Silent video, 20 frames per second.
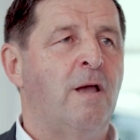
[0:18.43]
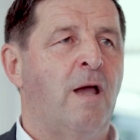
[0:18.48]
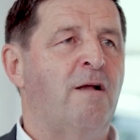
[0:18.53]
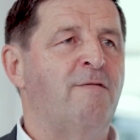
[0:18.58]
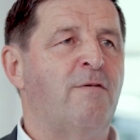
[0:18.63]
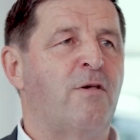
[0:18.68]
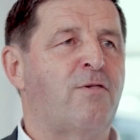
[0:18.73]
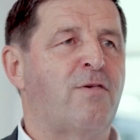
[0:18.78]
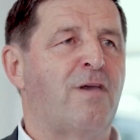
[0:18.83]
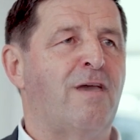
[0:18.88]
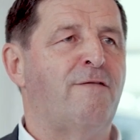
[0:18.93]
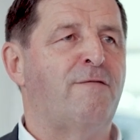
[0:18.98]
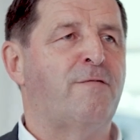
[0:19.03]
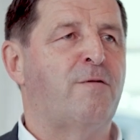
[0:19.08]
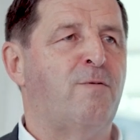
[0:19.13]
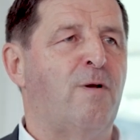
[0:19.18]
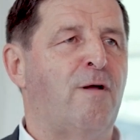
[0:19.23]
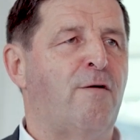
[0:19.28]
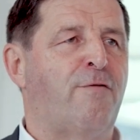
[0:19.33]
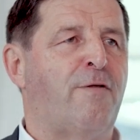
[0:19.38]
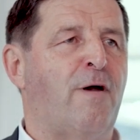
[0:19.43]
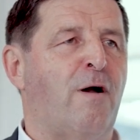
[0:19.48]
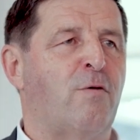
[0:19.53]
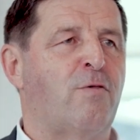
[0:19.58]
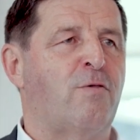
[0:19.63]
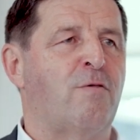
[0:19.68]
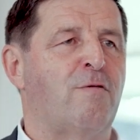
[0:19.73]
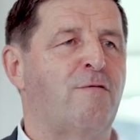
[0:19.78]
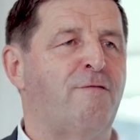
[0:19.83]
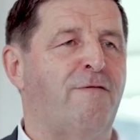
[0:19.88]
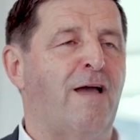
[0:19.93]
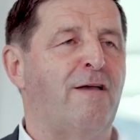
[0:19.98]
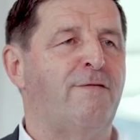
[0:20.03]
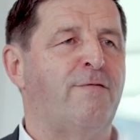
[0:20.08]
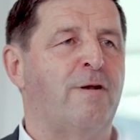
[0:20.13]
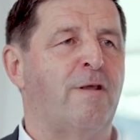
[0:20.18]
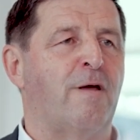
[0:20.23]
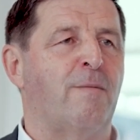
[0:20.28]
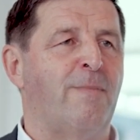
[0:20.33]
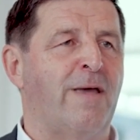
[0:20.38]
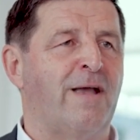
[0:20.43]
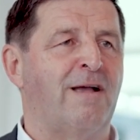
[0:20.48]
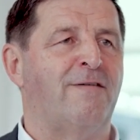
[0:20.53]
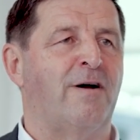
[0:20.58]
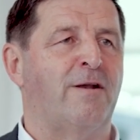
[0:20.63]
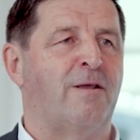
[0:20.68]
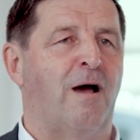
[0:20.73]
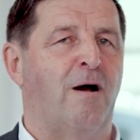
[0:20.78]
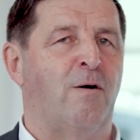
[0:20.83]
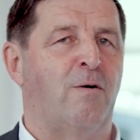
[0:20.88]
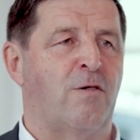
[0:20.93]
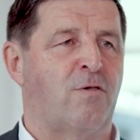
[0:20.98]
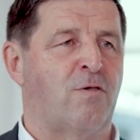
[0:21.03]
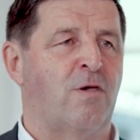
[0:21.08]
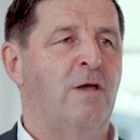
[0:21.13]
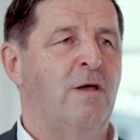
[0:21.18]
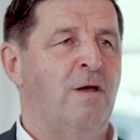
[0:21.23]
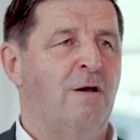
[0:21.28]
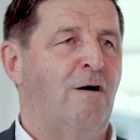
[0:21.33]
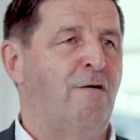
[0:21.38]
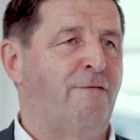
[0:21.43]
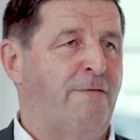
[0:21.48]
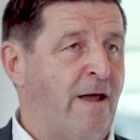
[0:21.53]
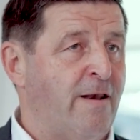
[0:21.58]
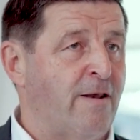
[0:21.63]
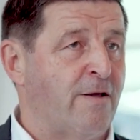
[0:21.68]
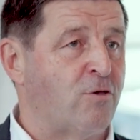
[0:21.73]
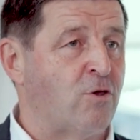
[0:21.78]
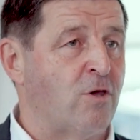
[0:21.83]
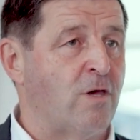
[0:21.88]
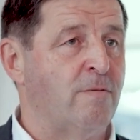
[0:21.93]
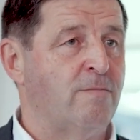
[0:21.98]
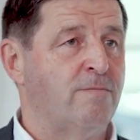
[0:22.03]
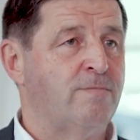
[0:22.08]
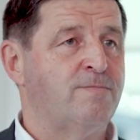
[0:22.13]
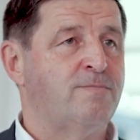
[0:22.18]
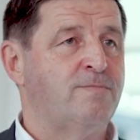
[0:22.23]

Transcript: and will save 12,500 megawatt hours of energy.